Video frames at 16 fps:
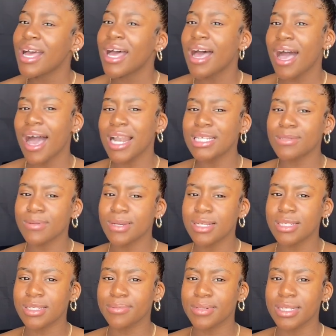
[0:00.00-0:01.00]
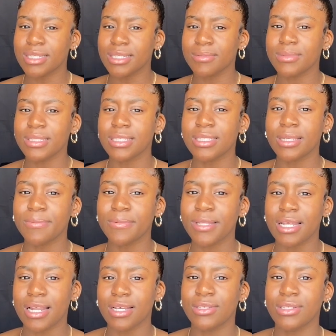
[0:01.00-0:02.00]
Hattiesburg is a place in Mississippi
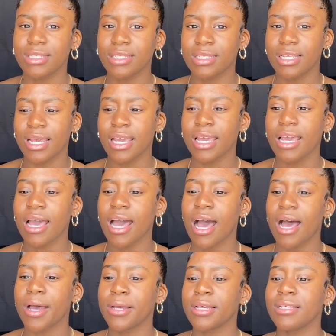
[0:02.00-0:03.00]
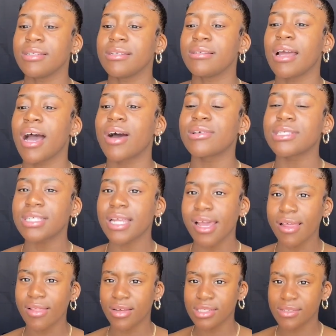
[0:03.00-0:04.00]
that I used to stay. I now stay
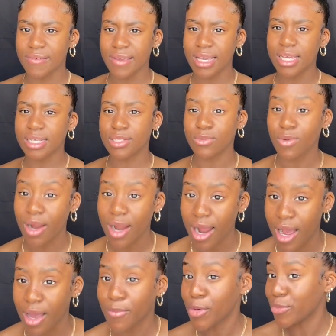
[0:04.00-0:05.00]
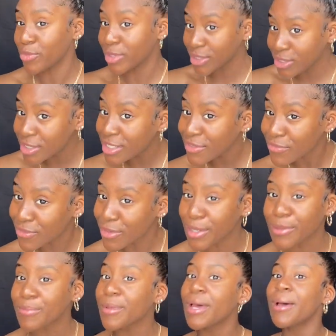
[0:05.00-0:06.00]
in Las Vegas, where I'm originally
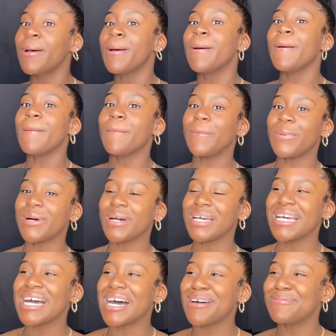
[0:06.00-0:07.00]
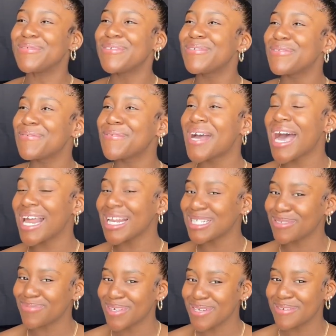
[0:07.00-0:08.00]
from, but I moved from
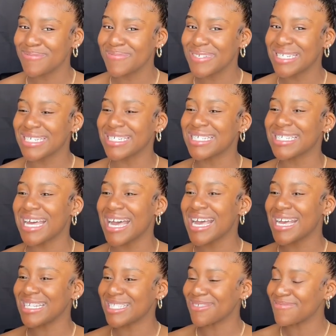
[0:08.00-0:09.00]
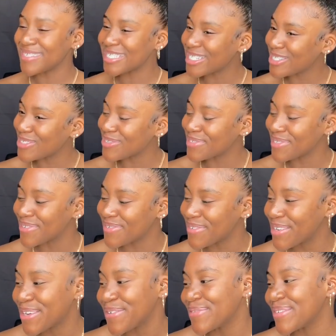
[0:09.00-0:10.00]
Hattiesburg because I had some issues or
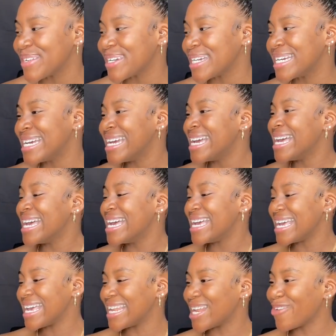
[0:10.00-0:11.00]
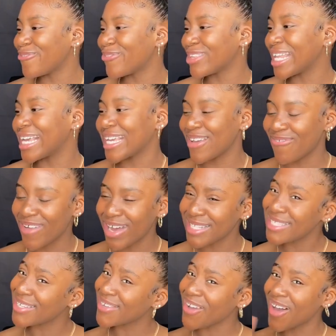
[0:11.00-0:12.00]
whatever. And I feel like if I
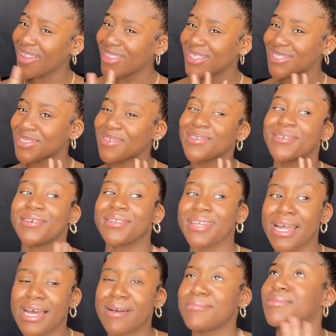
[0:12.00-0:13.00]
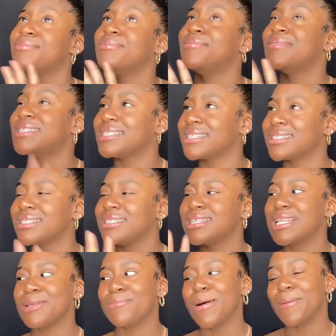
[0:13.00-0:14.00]
tell y'all the story on that, I'm gonna be basically
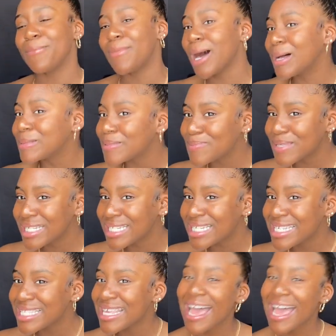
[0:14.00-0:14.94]
telling my mom's business.